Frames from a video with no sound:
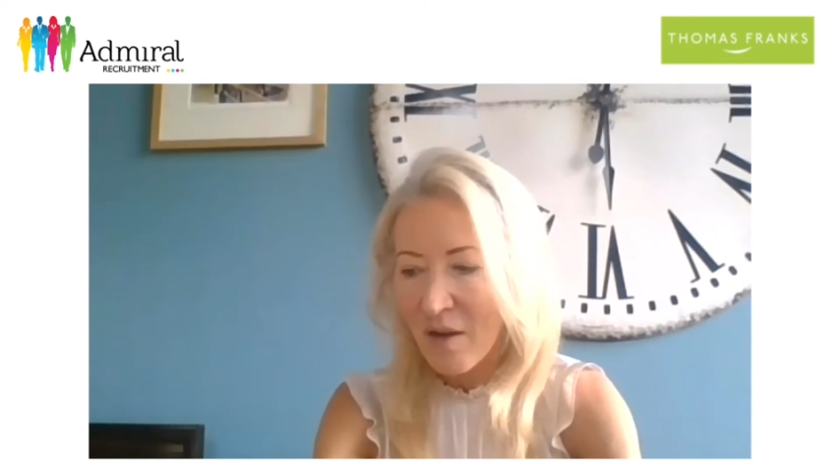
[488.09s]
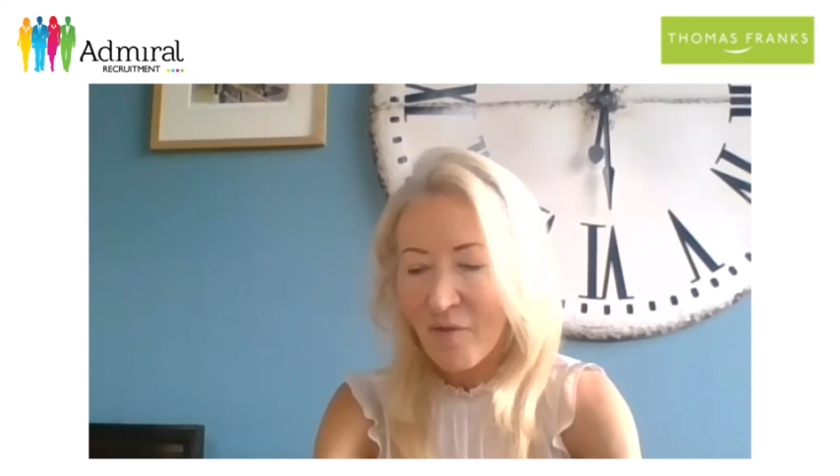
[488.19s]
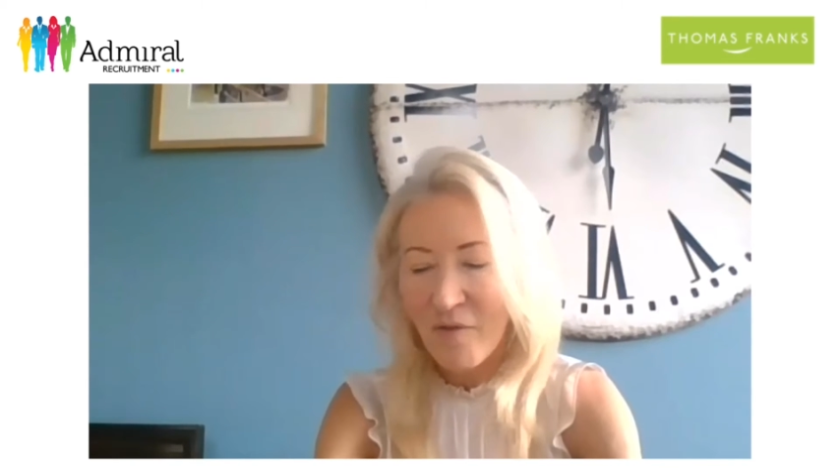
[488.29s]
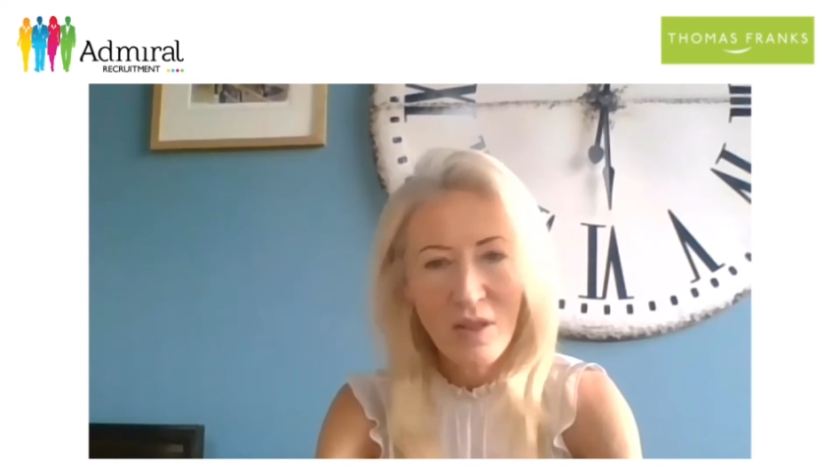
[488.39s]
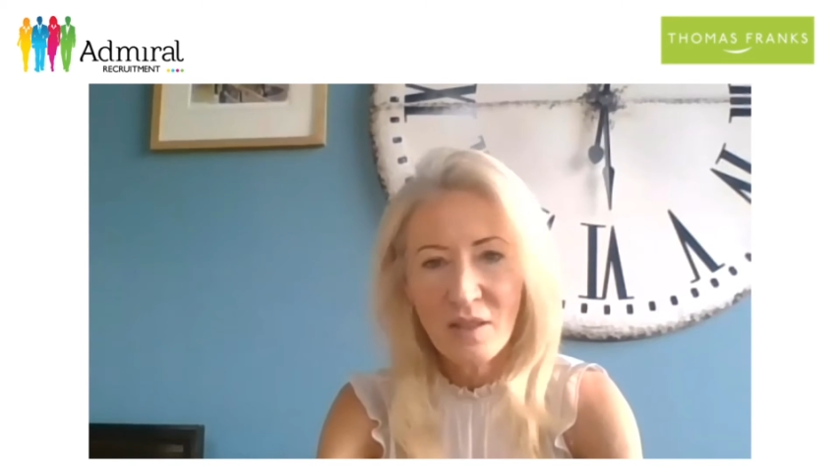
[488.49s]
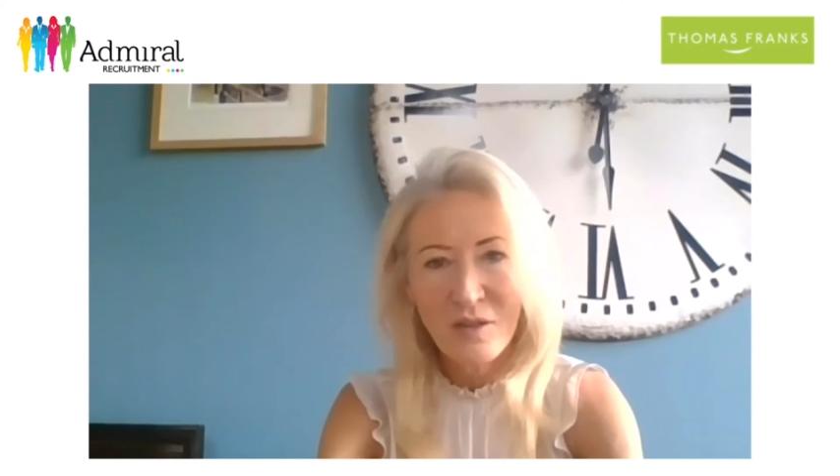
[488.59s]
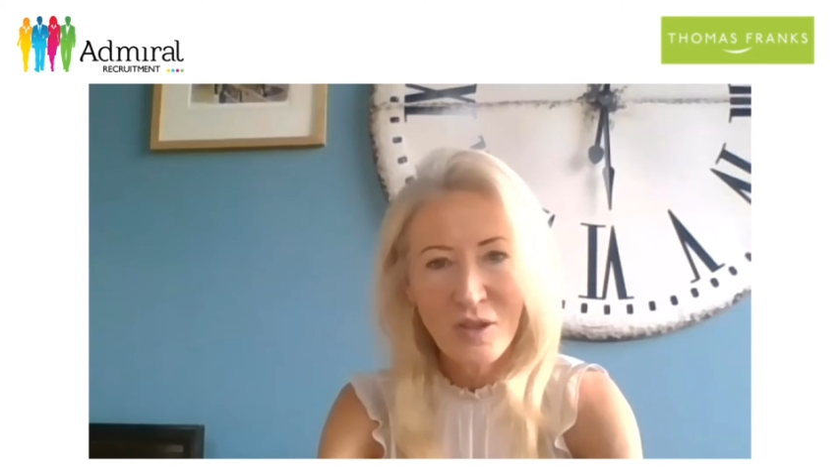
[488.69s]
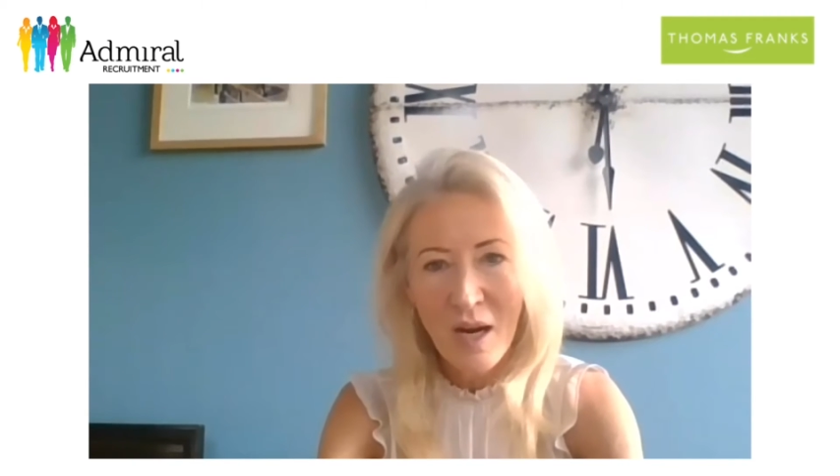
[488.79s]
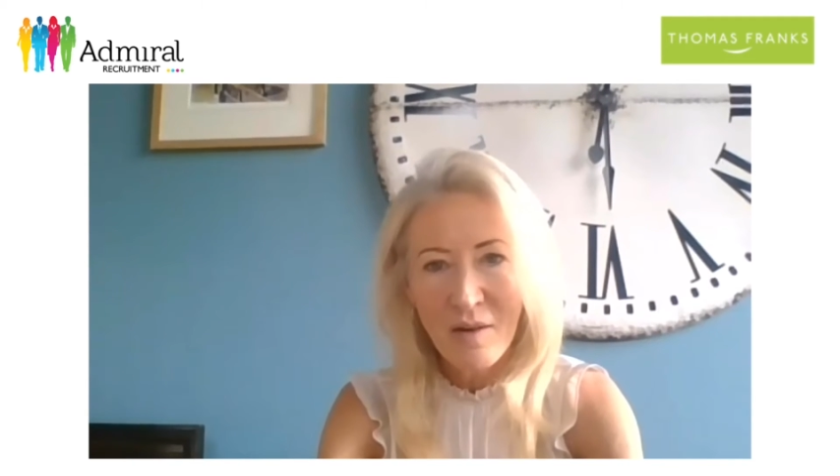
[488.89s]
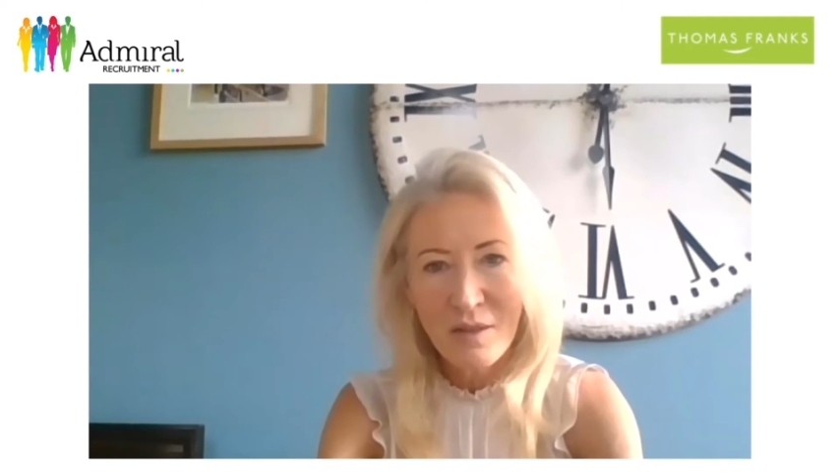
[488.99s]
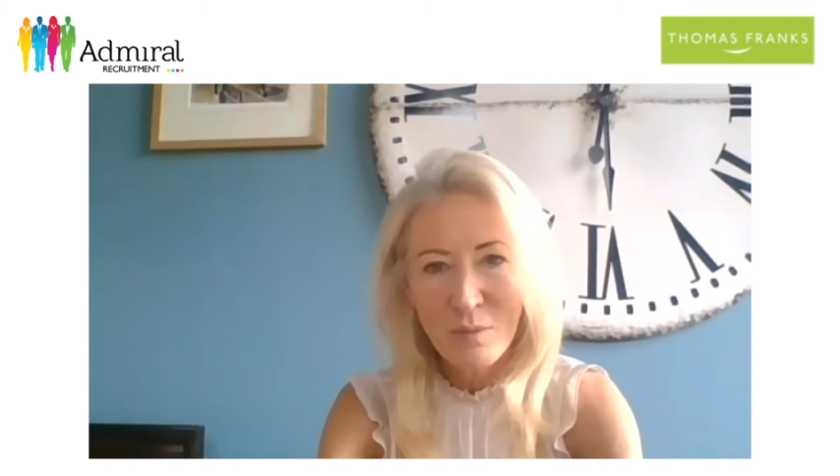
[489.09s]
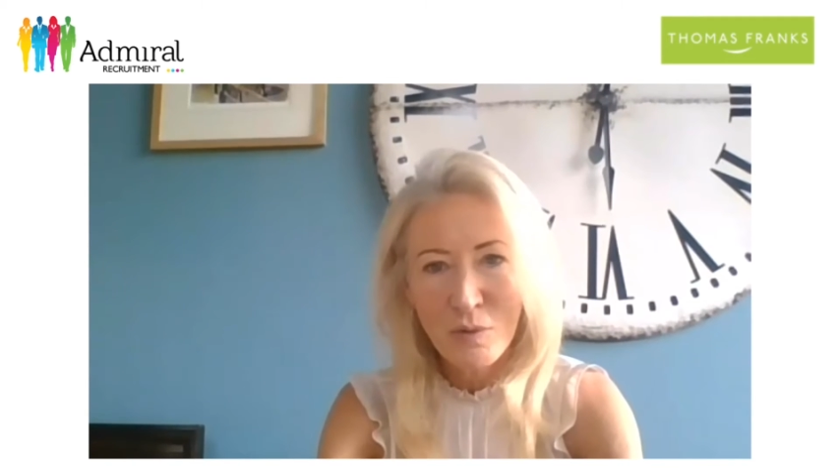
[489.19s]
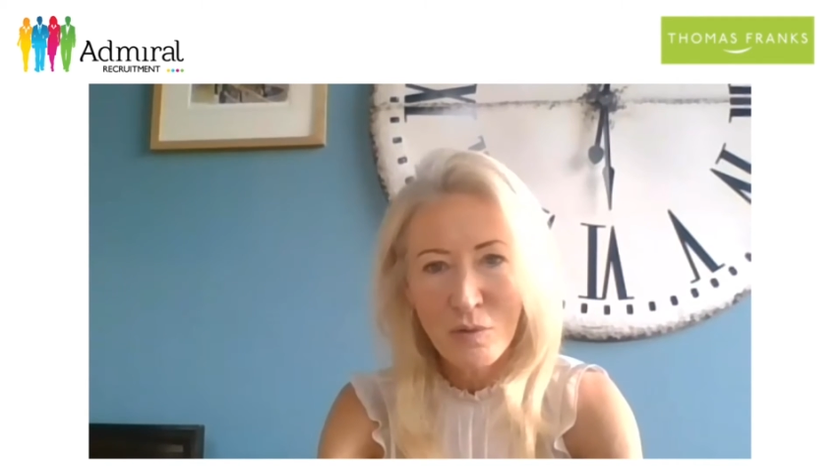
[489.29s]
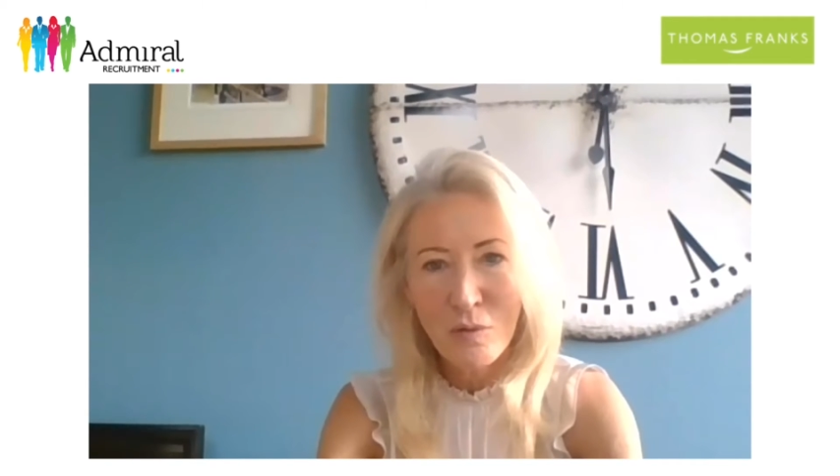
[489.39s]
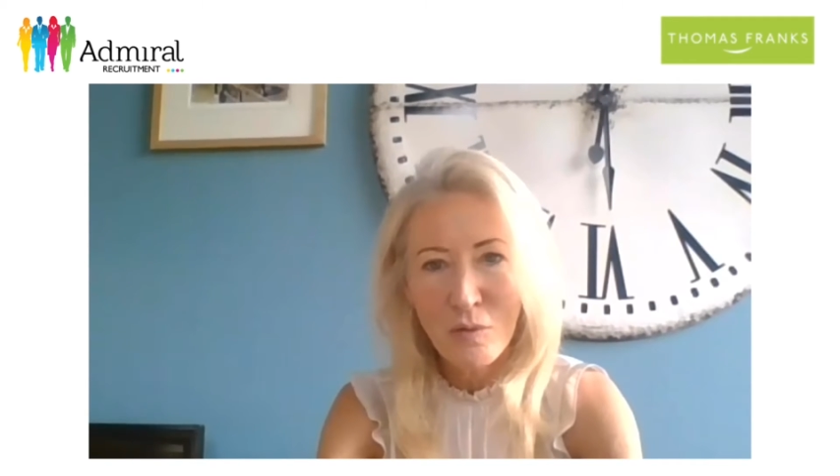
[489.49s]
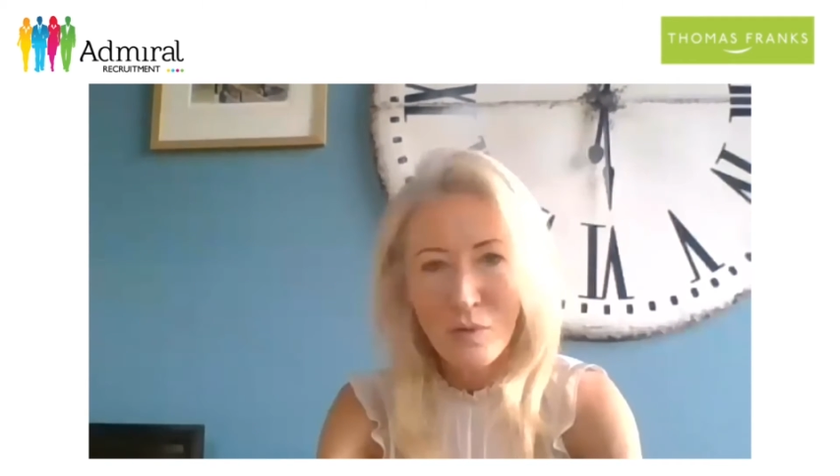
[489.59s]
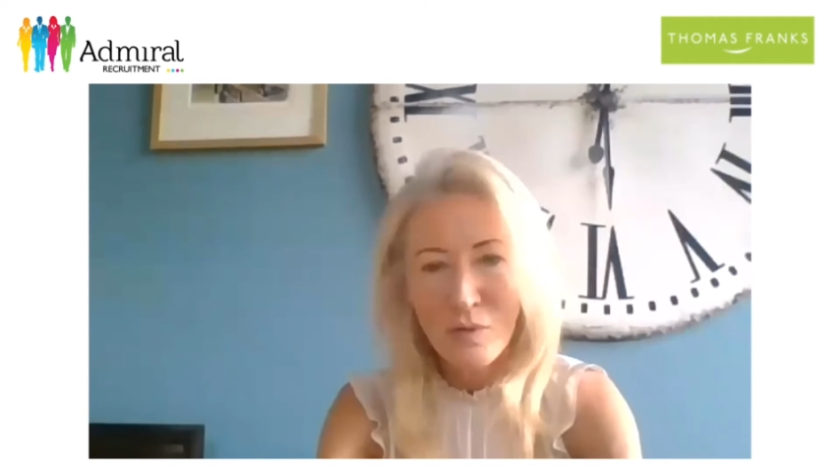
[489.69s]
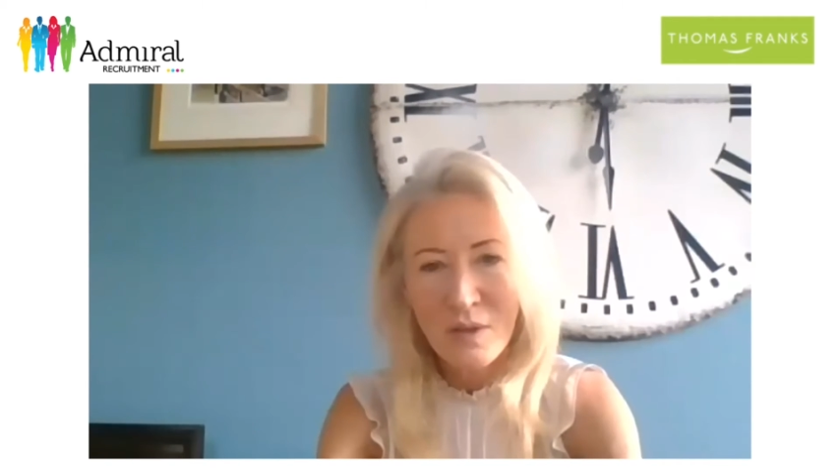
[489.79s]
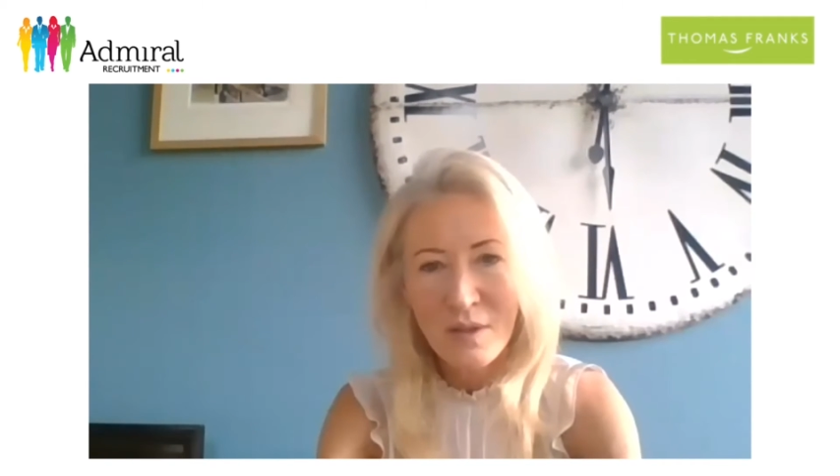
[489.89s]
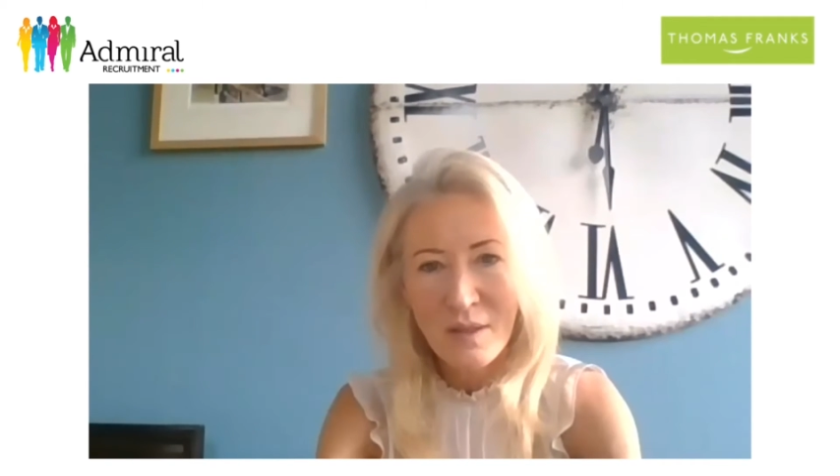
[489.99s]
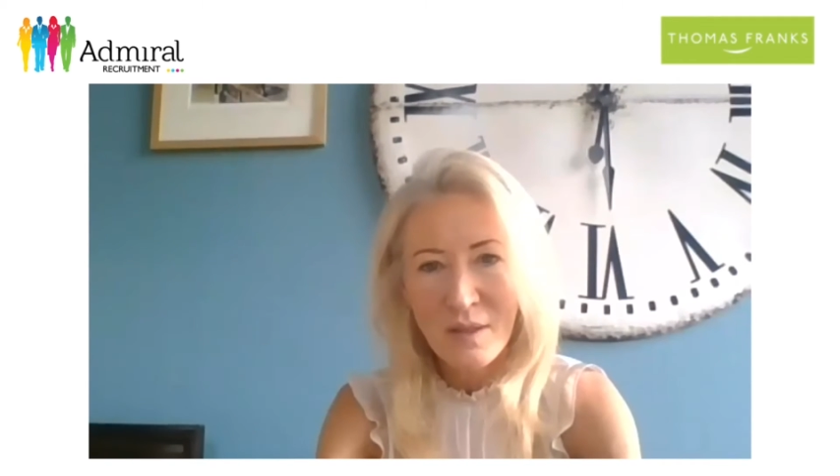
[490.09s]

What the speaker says: for this charitable cause?